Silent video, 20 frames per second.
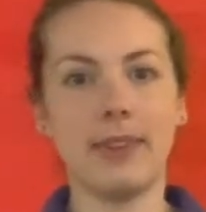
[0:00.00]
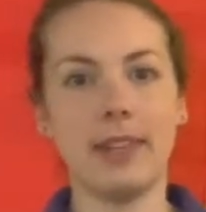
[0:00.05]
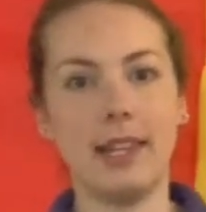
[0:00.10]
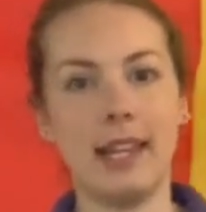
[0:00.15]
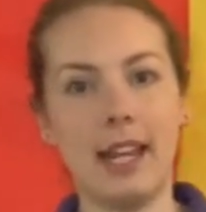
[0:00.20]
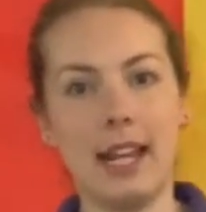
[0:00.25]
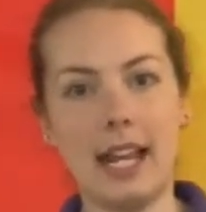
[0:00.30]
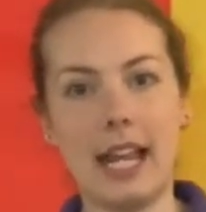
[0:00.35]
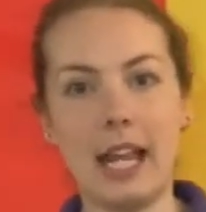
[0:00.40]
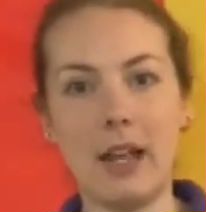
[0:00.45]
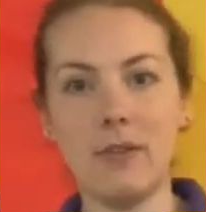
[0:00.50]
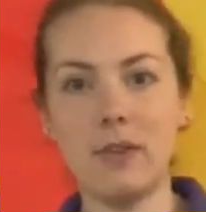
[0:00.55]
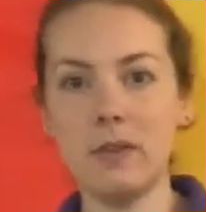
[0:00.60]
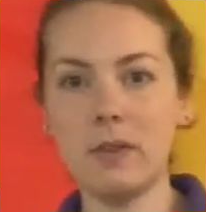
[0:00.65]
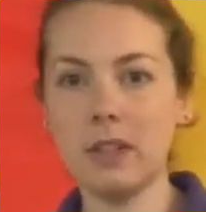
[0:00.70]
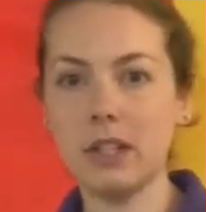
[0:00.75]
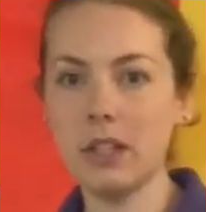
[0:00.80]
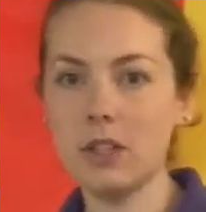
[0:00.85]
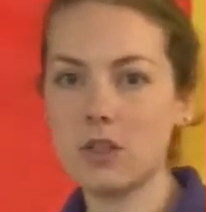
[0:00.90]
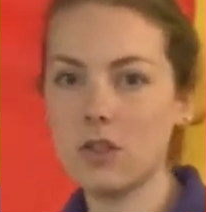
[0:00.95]
Then if you're
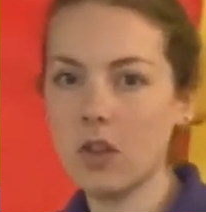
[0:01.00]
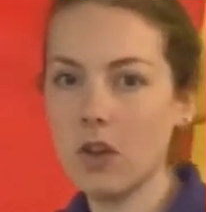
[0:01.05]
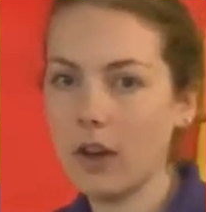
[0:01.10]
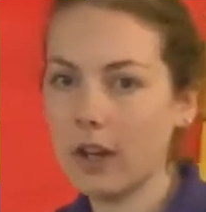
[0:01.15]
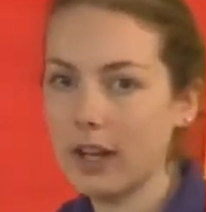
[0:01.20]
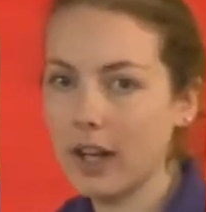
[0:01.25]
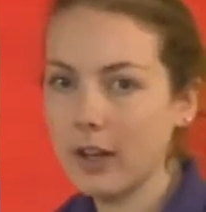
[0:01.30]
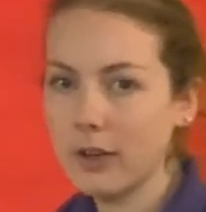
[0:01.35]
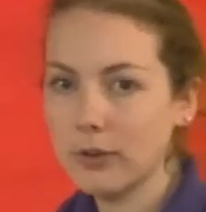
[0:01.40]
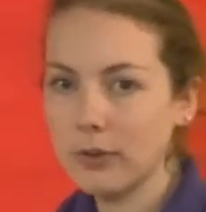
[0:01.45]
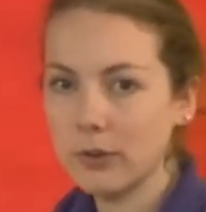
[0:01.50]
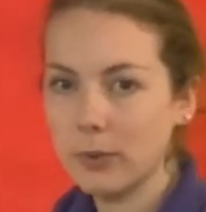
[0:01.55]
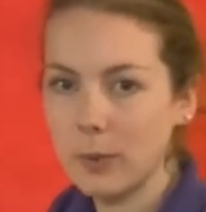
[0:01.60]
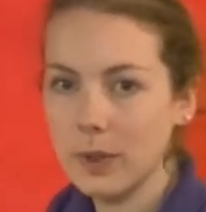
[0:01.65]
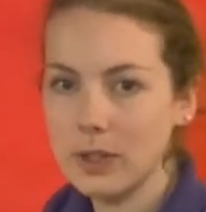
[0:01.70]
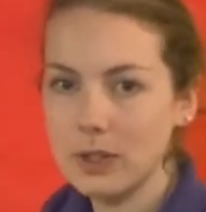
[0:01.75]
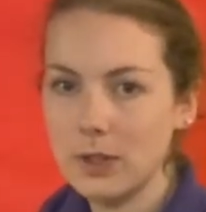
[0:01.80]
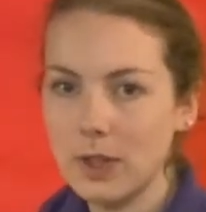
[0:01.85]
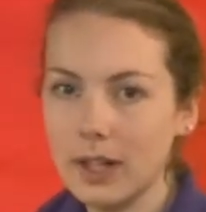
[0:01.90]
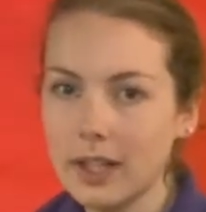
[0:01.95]
feeling strong enough,
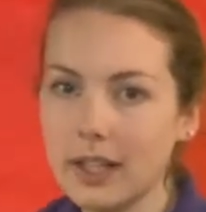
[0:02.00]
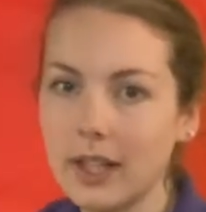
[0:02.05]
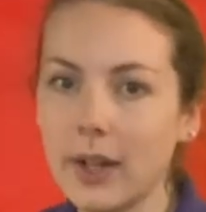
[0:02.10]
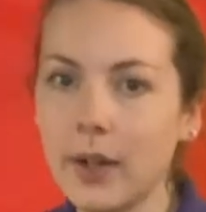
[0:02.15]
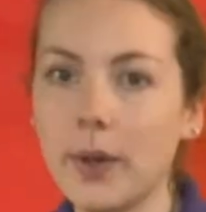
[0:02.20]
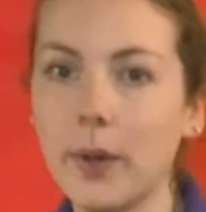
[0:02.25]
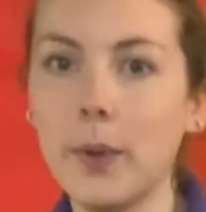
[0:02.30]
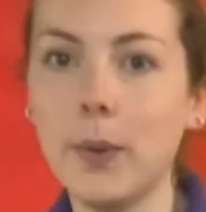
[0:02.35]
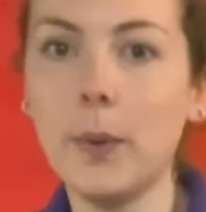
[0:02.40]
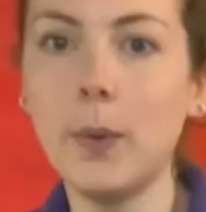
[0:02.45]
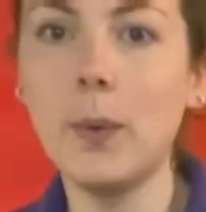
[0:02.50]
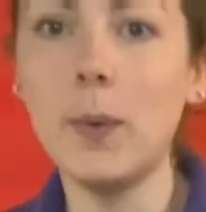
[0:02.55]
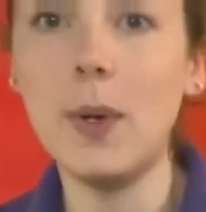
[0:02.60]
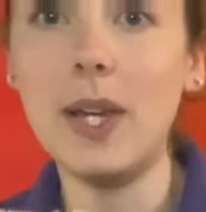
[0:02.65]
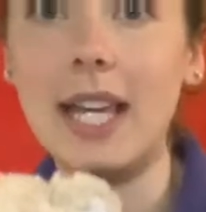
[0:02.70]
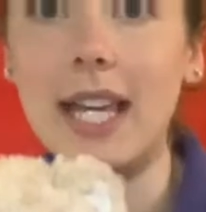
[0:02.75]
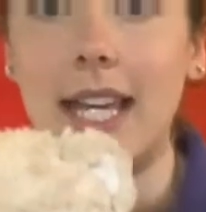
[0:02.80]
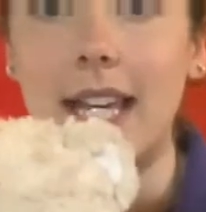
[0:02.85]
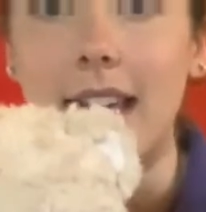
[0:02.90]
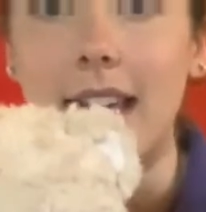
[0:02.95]
we do a little whee